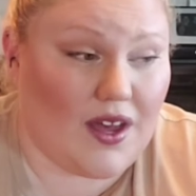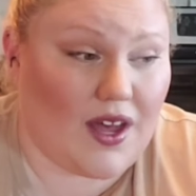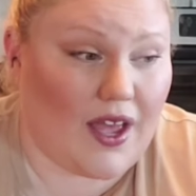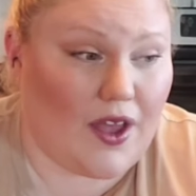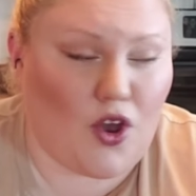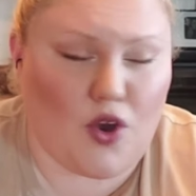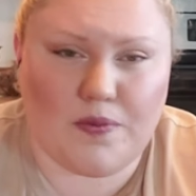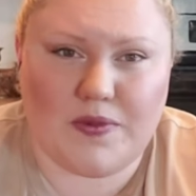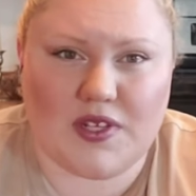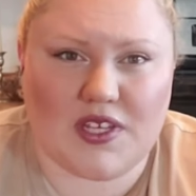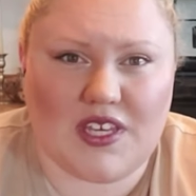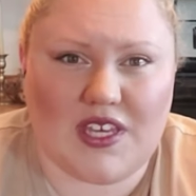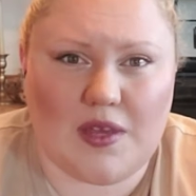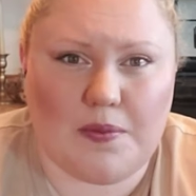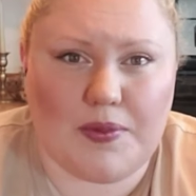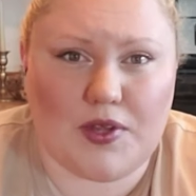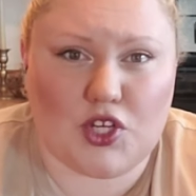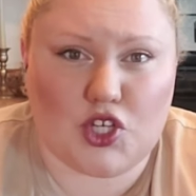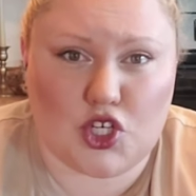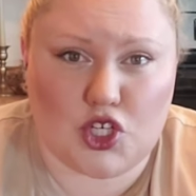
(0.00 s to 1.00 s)
I hope to
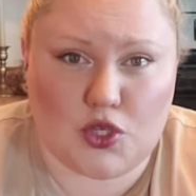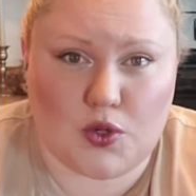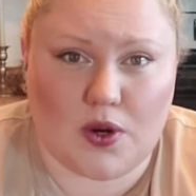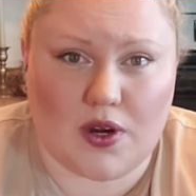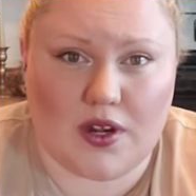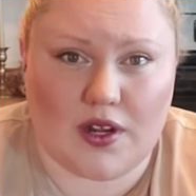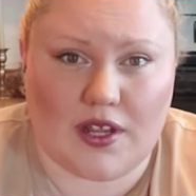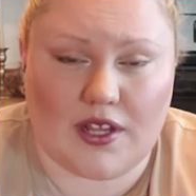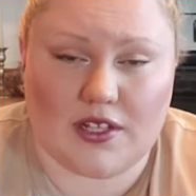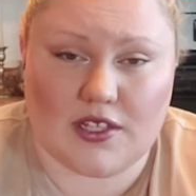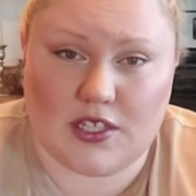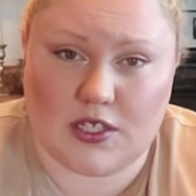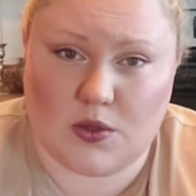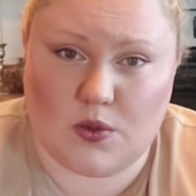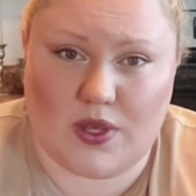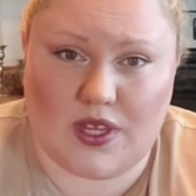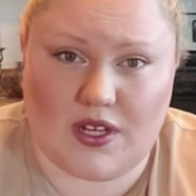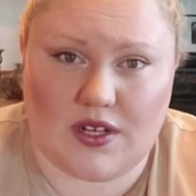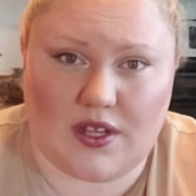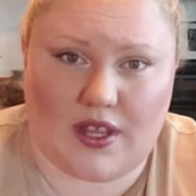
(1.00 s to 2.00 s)
keep it short and
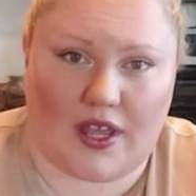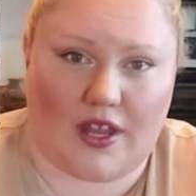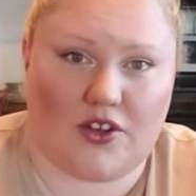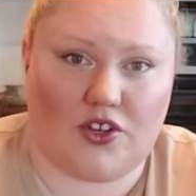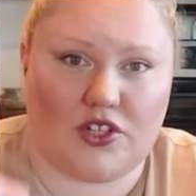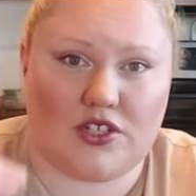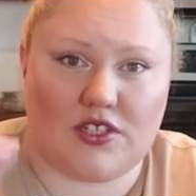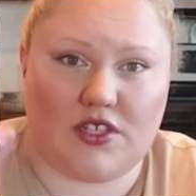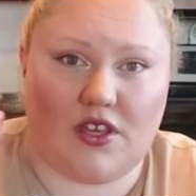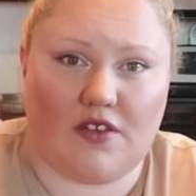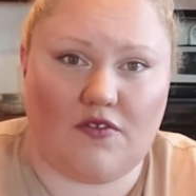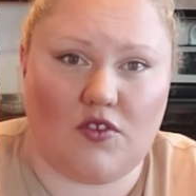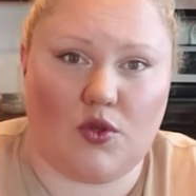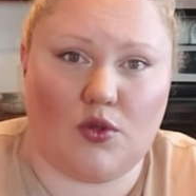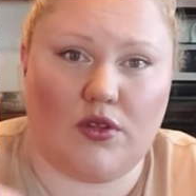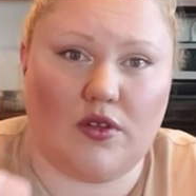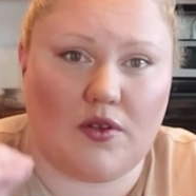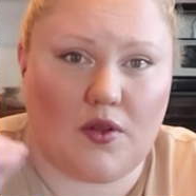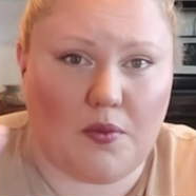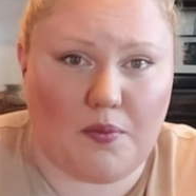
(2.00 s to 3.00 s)
sweet and just give you
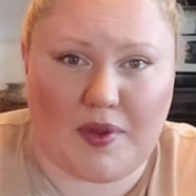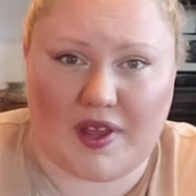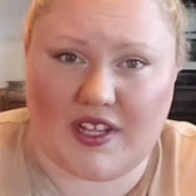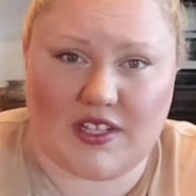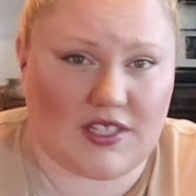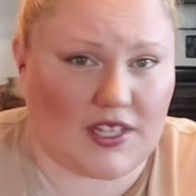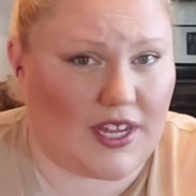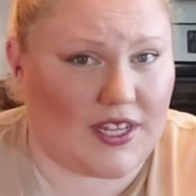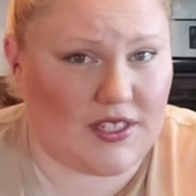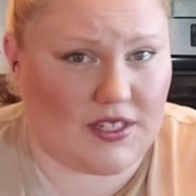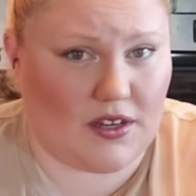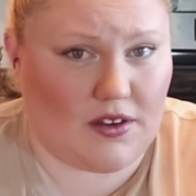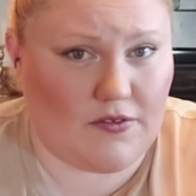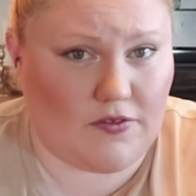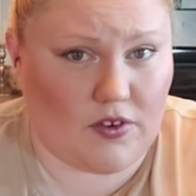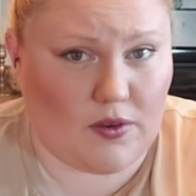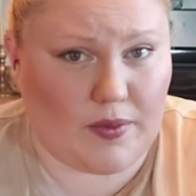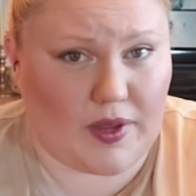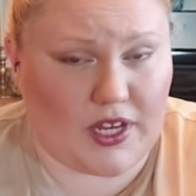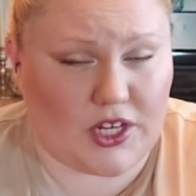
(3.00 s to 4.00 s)
little bite-sized
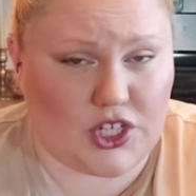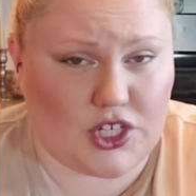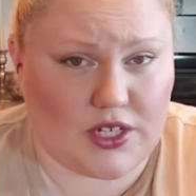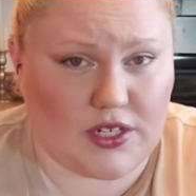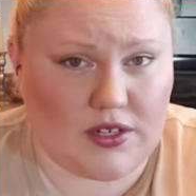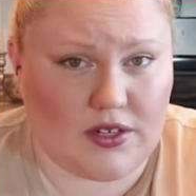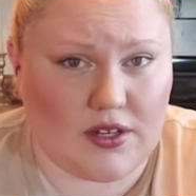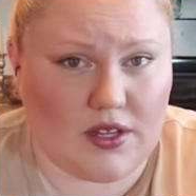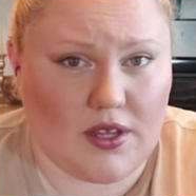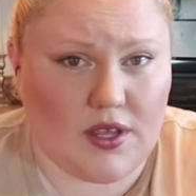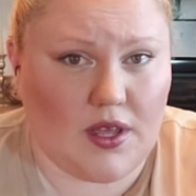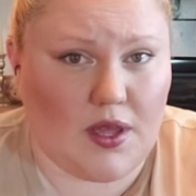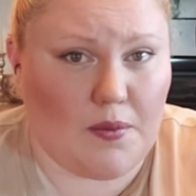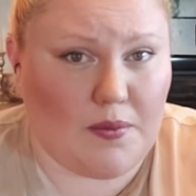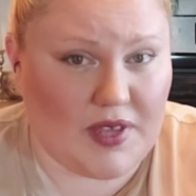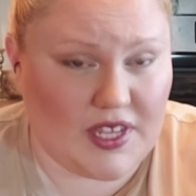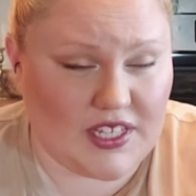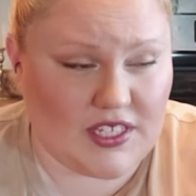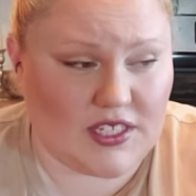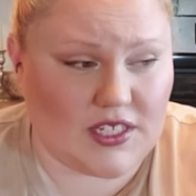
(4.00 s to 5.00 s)
information
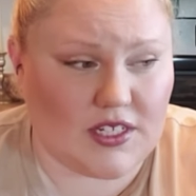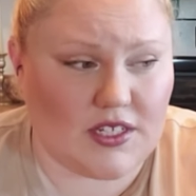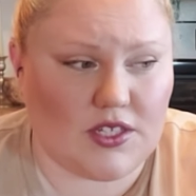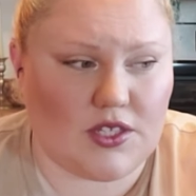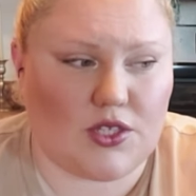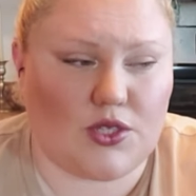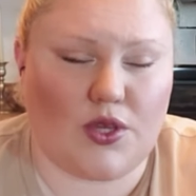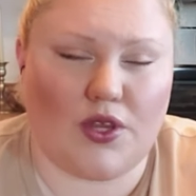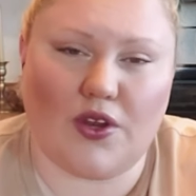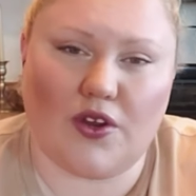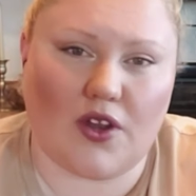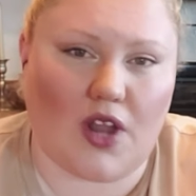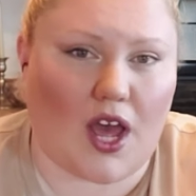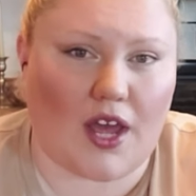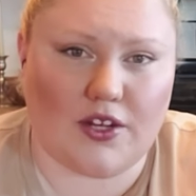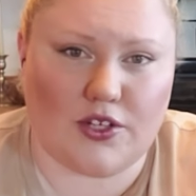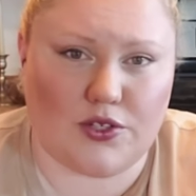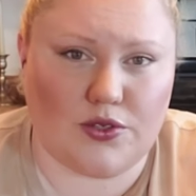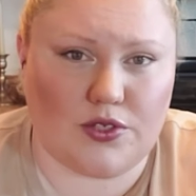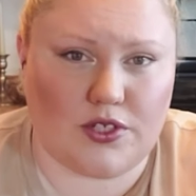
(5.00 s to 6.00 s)
pieces so you're
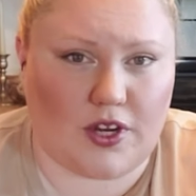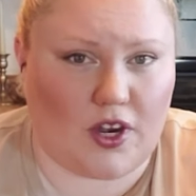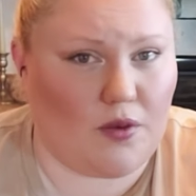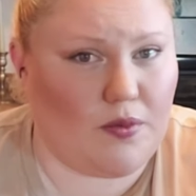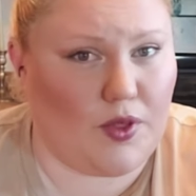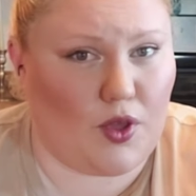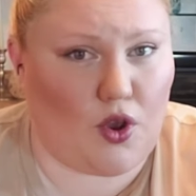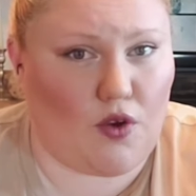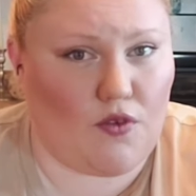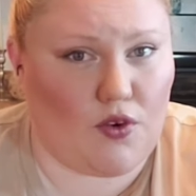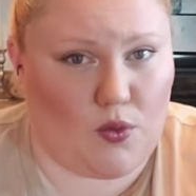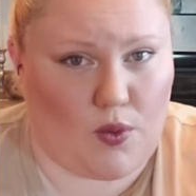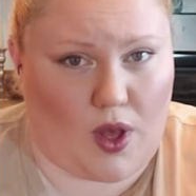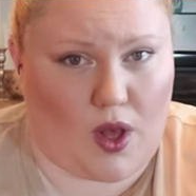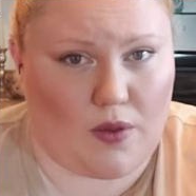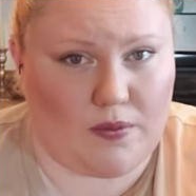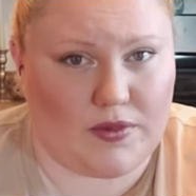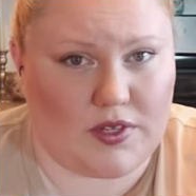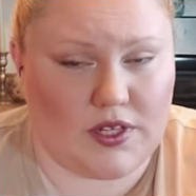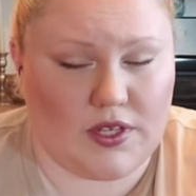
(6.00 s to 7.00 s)
not too terribly
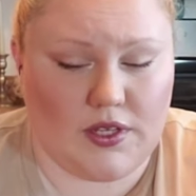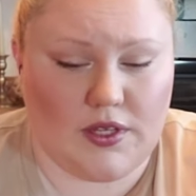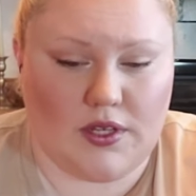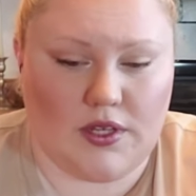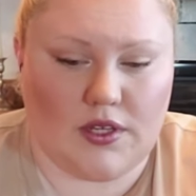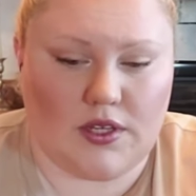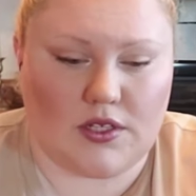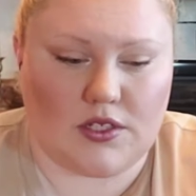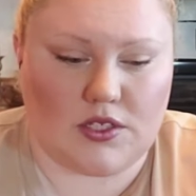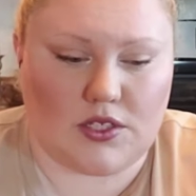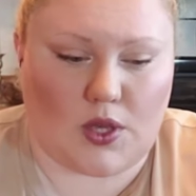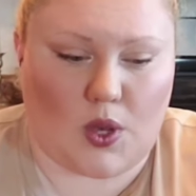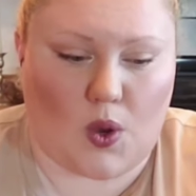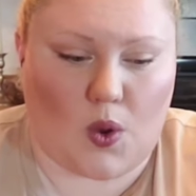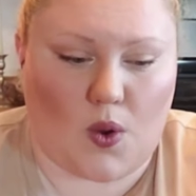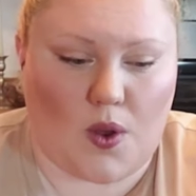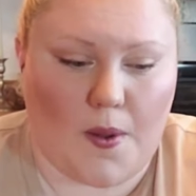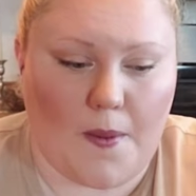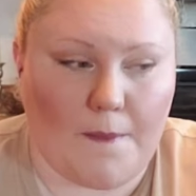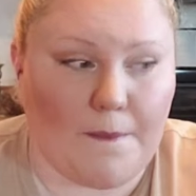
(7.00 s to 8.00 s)
overwhelmed.
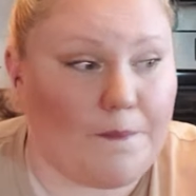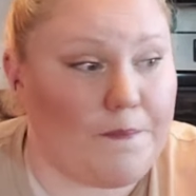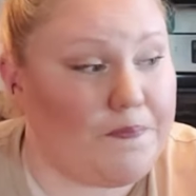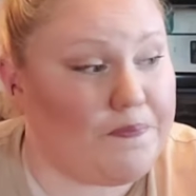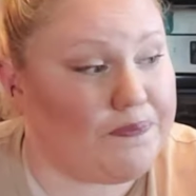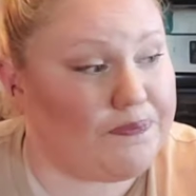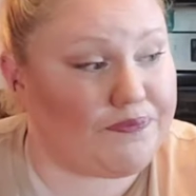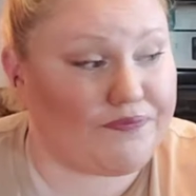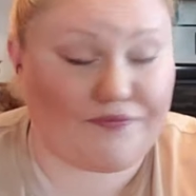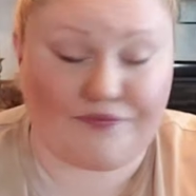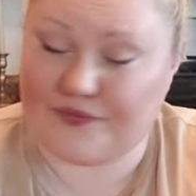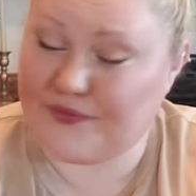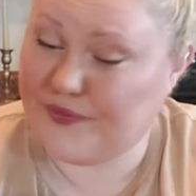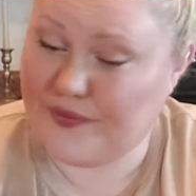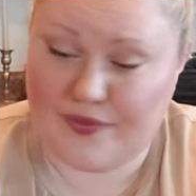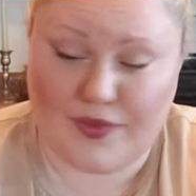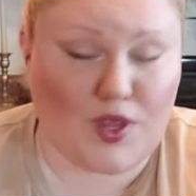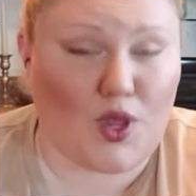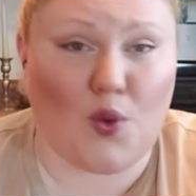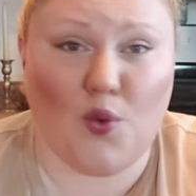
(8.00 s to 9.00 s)
So
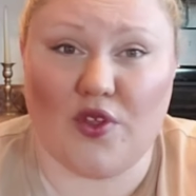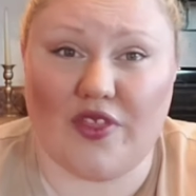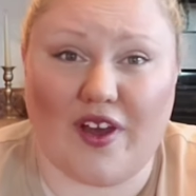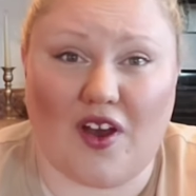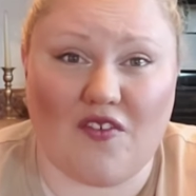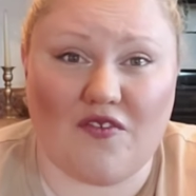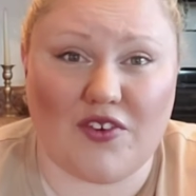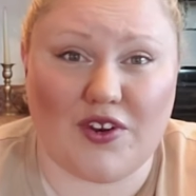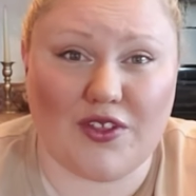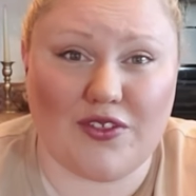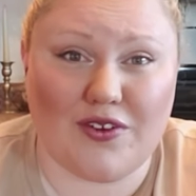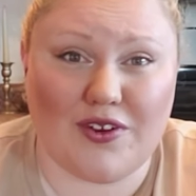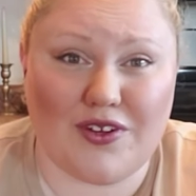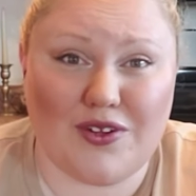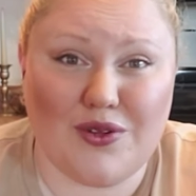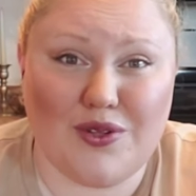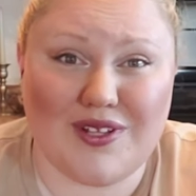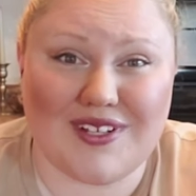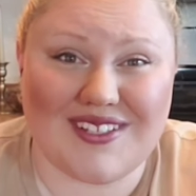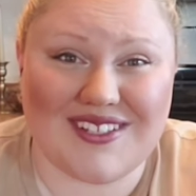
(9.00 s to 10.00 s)
without further
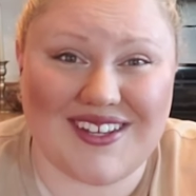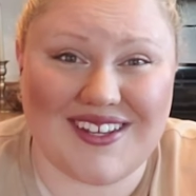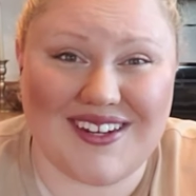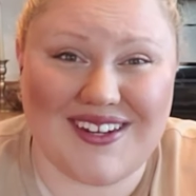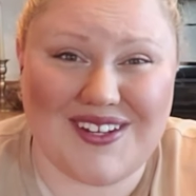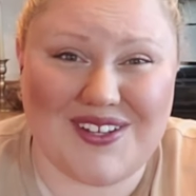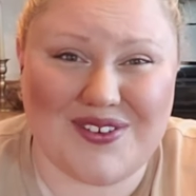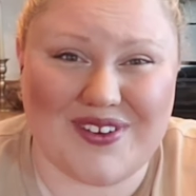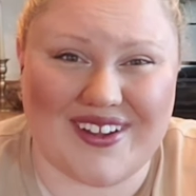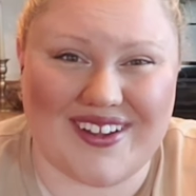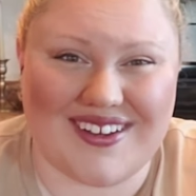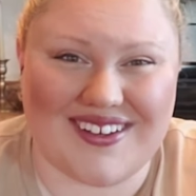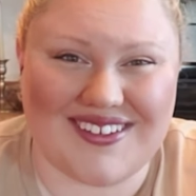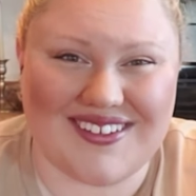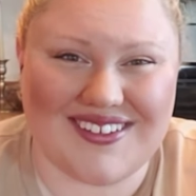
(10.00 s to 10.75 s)
ado, let's get into it.